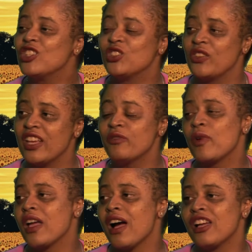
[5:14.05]
So that's
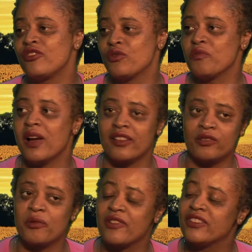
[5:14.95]
where I drew my
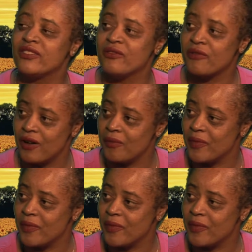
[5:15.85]
inspiration from.